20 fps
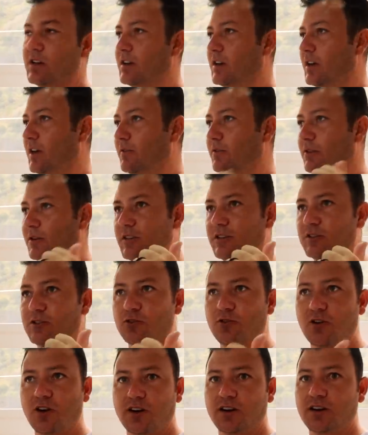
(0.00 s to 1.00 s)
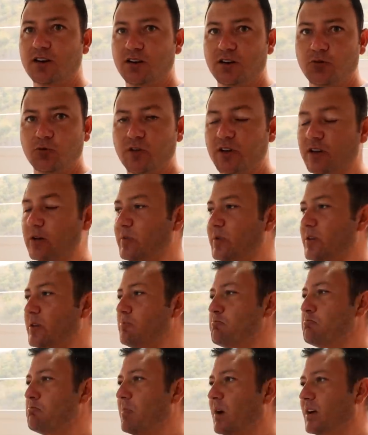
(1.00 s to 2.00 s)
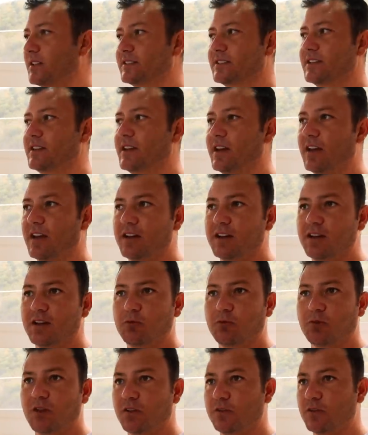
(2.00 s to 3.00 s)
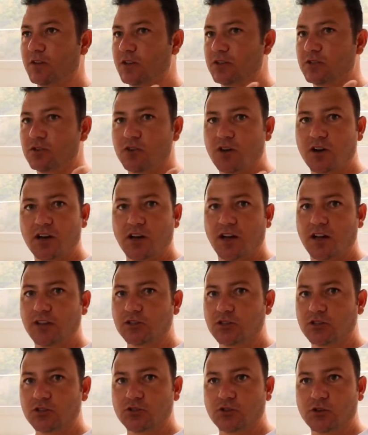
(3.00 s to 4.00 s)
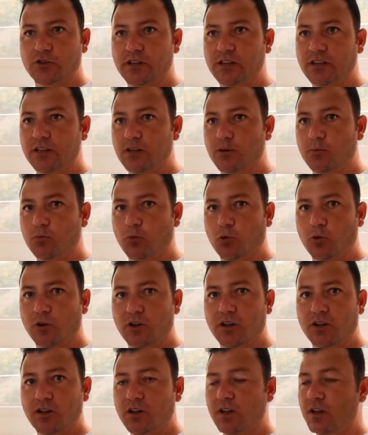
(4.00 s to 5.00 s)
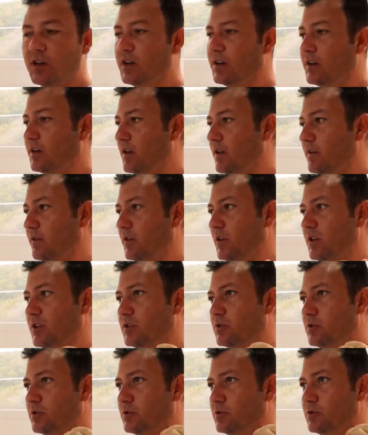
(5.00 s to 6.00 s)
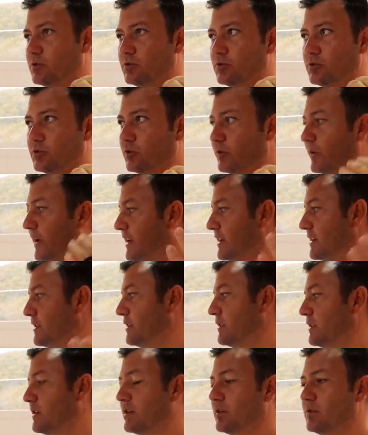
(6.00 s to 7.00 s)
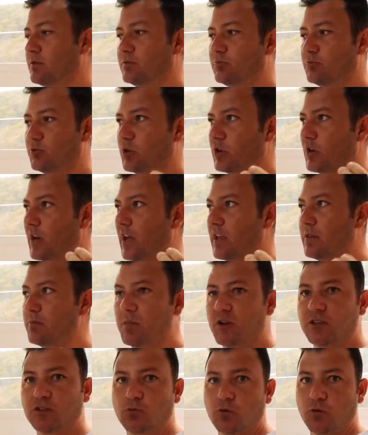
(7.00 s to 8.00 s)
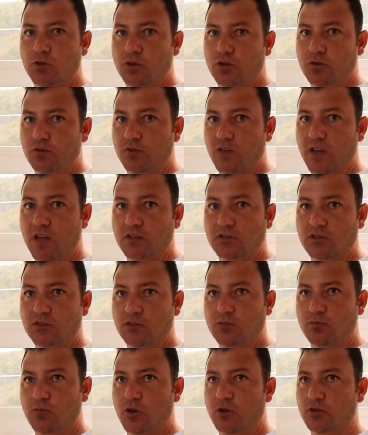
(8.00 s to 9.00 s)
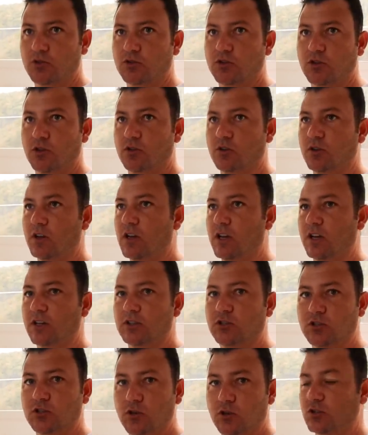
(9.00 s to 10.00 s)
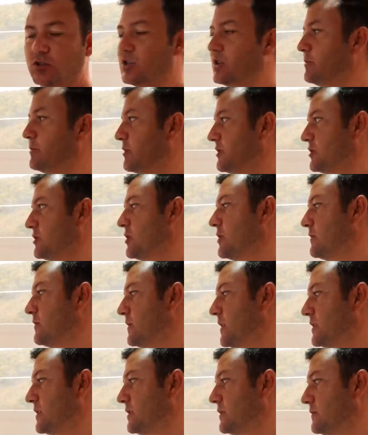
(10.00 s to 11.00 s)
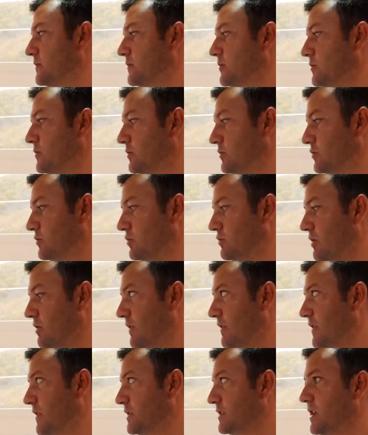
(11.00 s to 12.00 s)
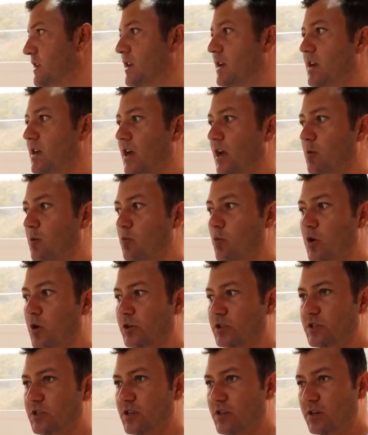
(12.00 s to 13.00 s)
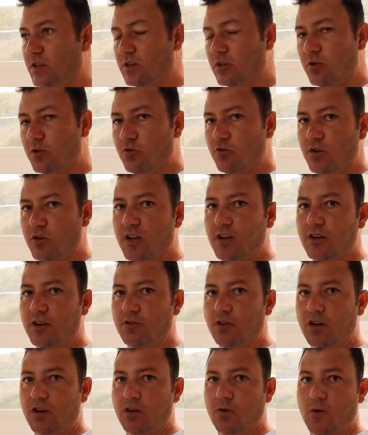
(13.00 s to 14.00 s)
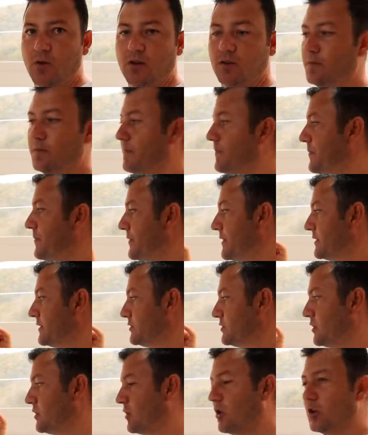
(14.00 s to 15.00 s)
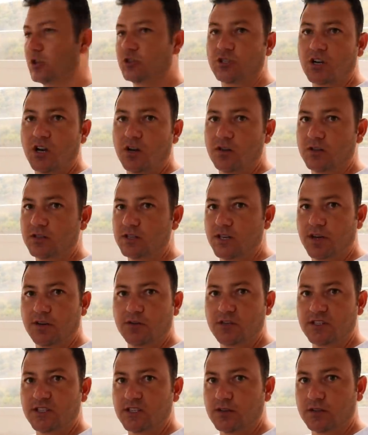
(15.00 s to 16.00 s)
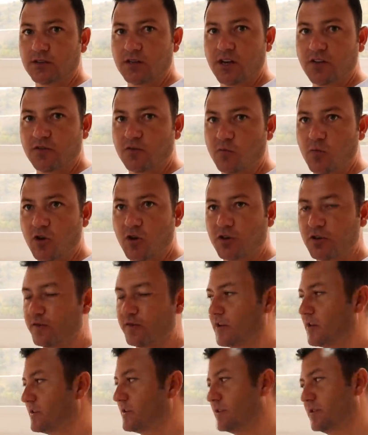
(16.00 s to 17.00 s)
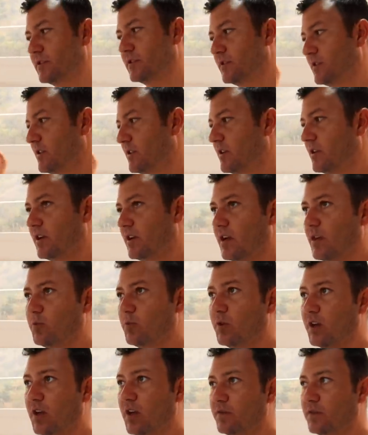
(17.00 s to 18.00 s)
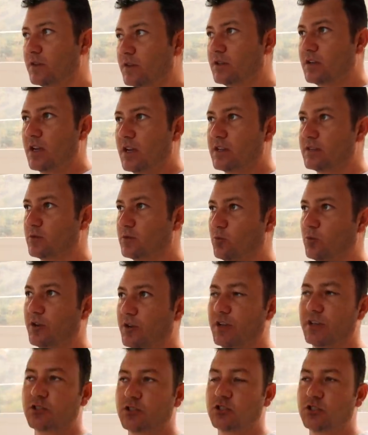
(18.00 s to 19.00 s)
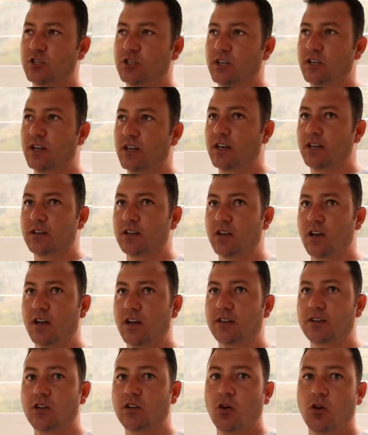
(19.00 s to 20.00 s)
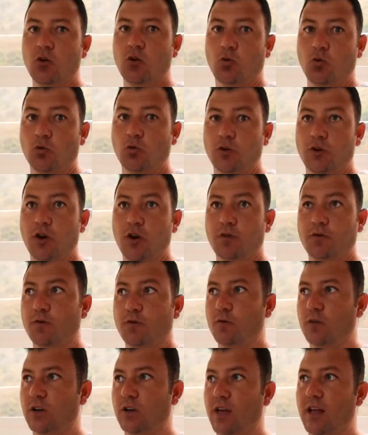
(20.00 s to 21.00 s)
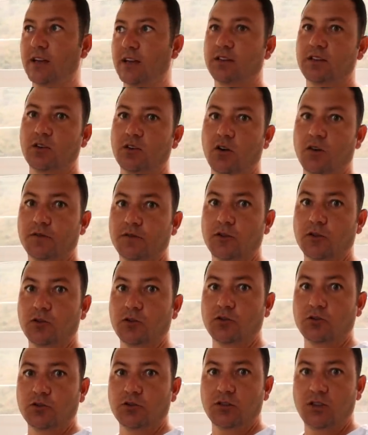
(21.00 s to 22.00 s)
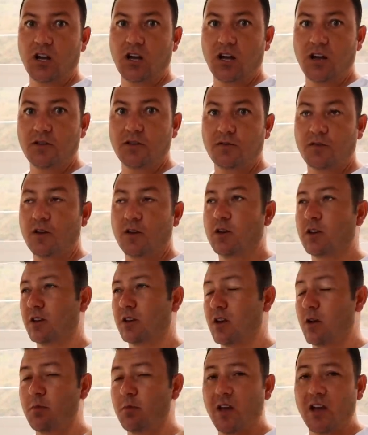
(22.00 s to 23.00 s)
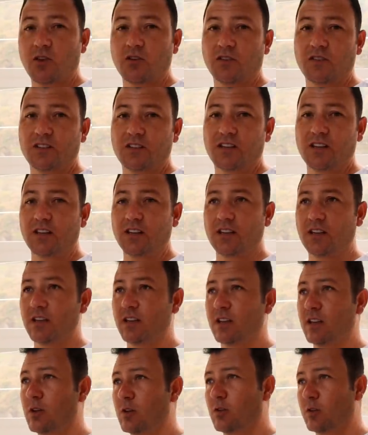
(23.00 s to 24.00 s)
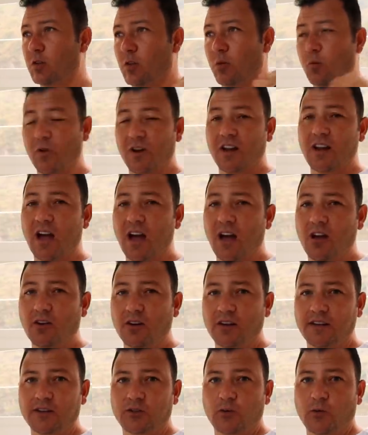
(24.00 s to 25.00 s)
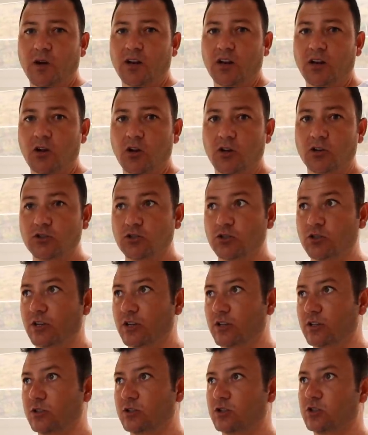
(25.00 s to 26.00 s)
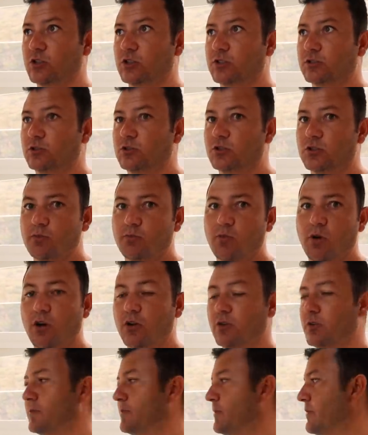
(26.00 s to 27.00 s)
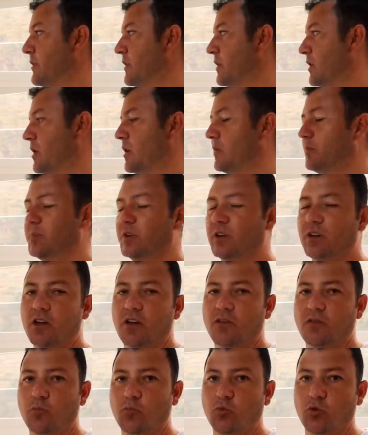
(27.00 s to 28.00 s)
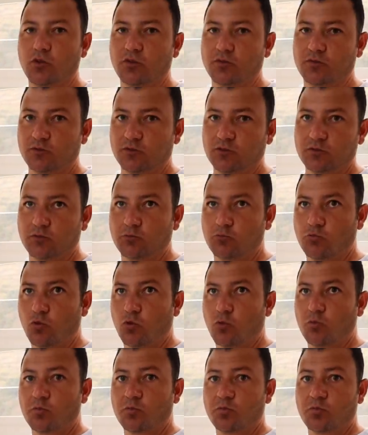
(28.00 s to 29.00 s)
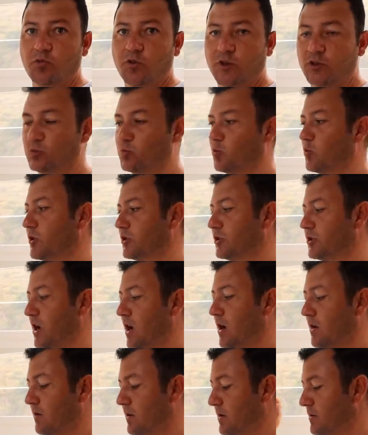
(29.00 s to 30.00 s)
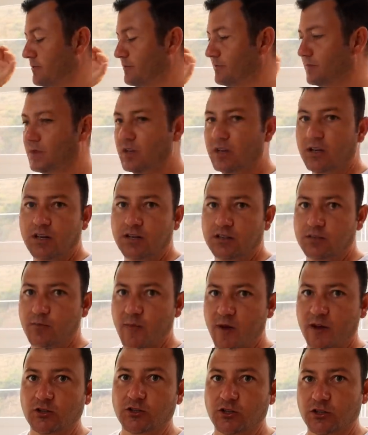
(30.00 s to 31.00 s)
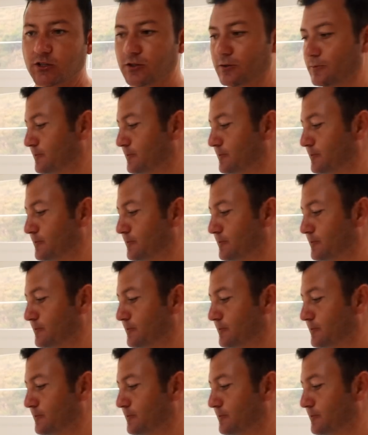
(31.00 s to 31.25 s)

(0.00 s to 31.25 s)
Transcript: Never need to run, we could be months at anchor, we never need to run an engine to heat up water, never need to do anything. We've got 8 months worth of gas on the boat, so it's so cheap and so effective to run this, and works really well. So hot showers every single day for both of us, and we love it. As the water gets chilly at night, or you go for a late afternoon dive, come back on the dinghy, the wind howling 20 knots, you get chilled to the bone, hop in, have a beautiful warm freshwater shower. It's magic.